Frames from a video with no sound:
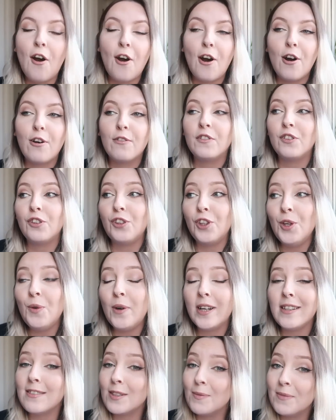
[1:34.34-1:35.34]
of
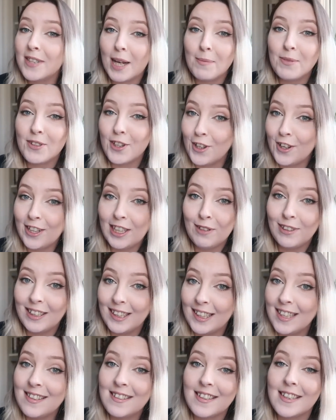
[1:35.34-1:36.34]
new and sometimes early
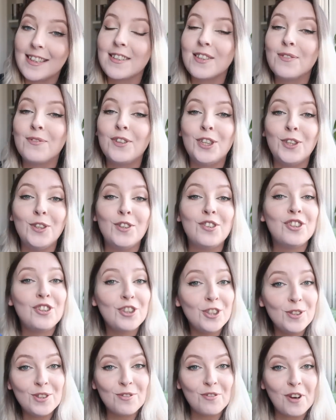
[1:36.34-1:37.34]
releases for you to
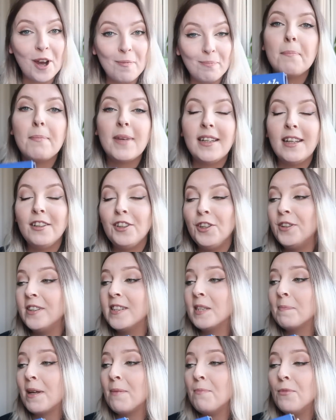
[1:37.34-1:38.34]
choose from, meaning you
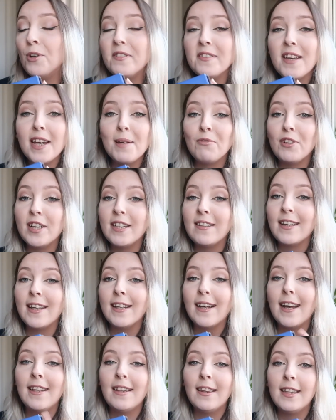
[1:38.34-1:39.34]
can spend more time
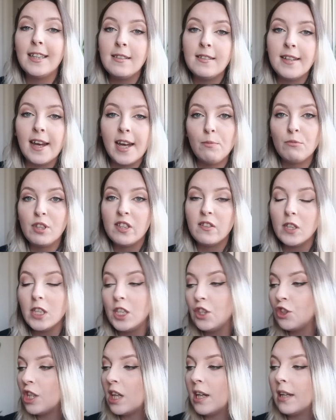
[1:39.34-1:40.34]
reading and less time
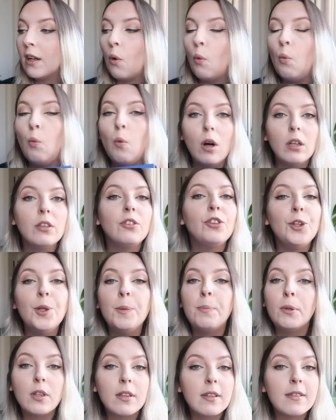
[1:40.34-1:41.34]
researching what
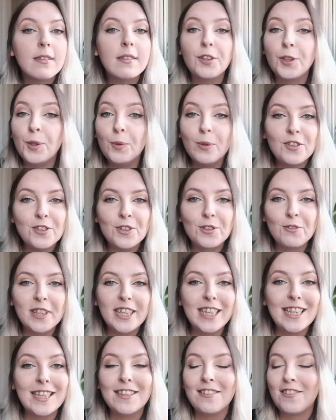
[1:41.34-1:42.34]
new books you want to
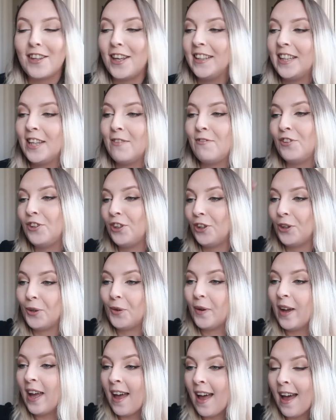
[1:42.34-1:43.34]
read. They are giving
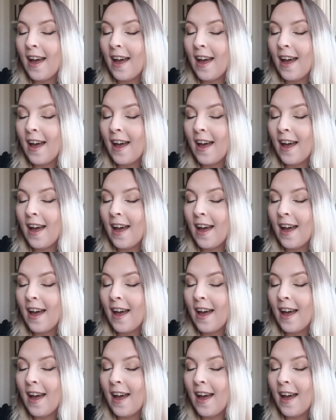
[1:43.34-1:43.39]
you